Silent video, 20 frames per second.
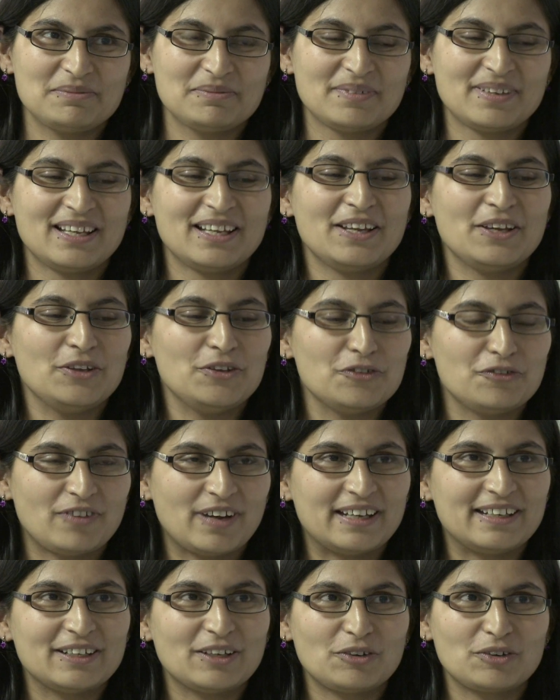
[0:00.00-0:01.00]
Mm -hmm. You
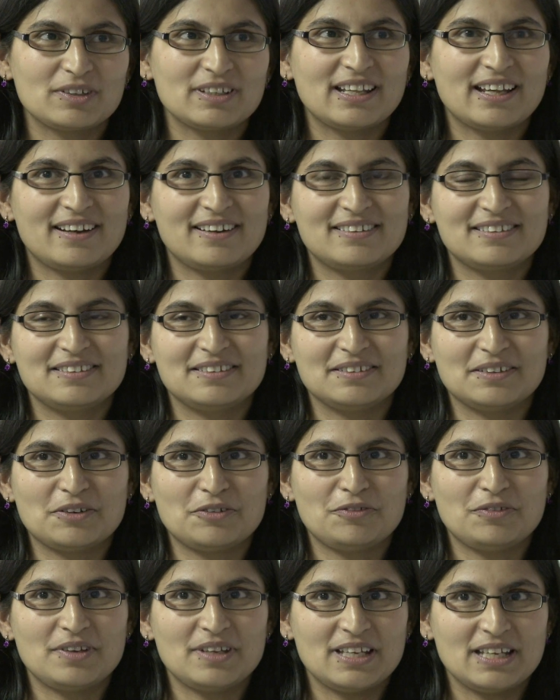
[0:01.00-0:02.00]
find out that uh,